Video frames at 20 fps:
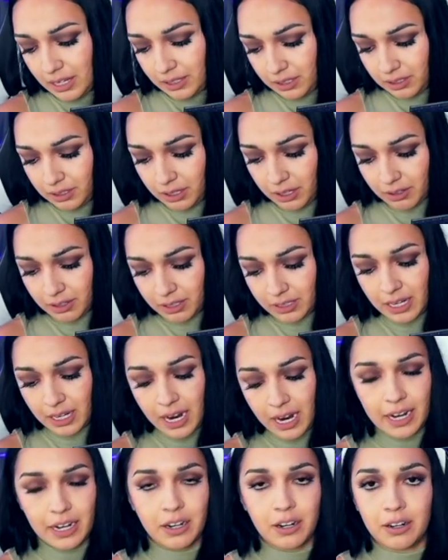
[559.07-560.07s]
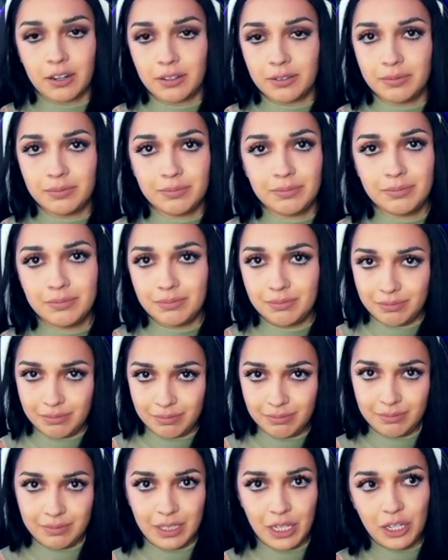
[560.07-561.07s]
their entire,
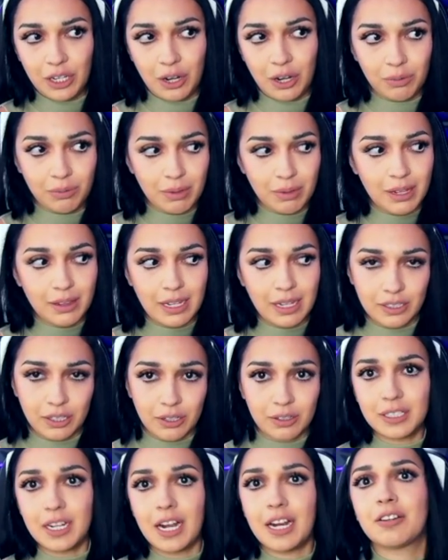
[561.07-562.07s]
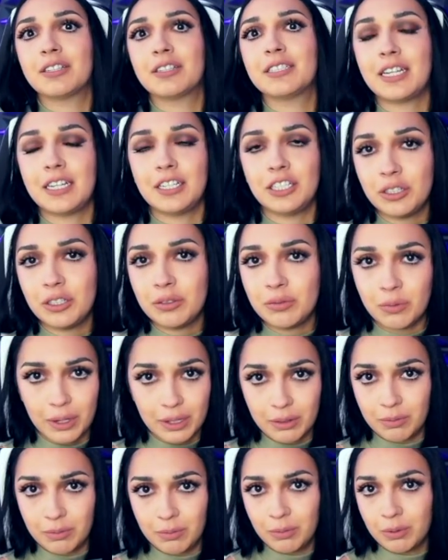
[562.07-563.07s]
that's their entire intention
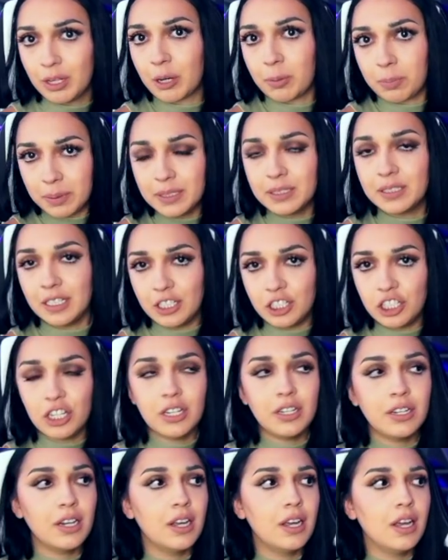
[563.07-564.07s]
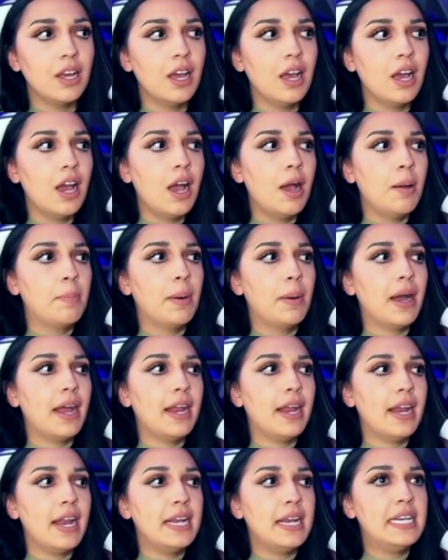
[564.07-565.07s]
with their position.
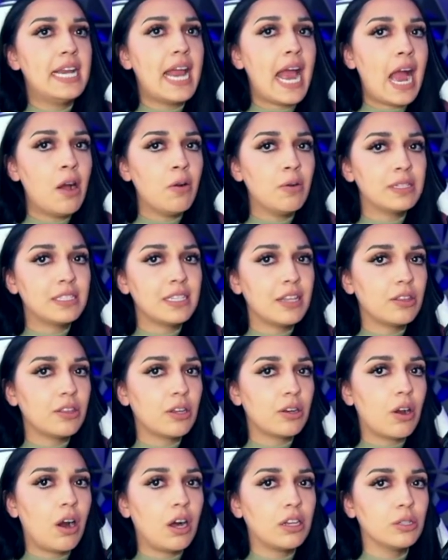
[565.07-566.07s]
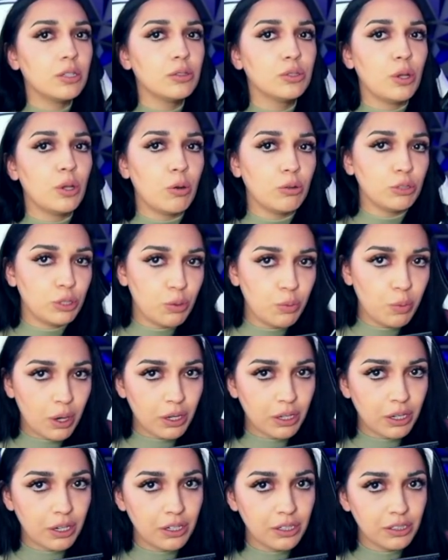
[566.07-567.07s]
But now it's that they're also social
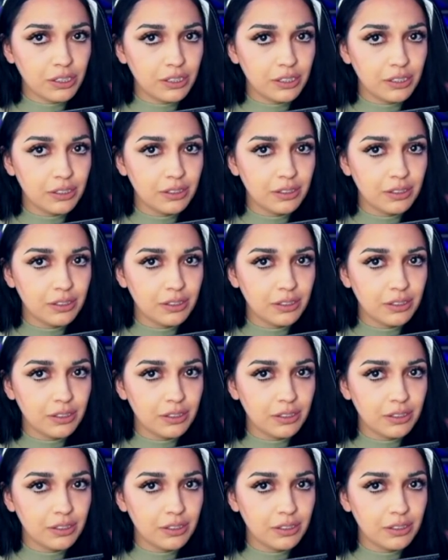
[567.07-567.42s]
workers,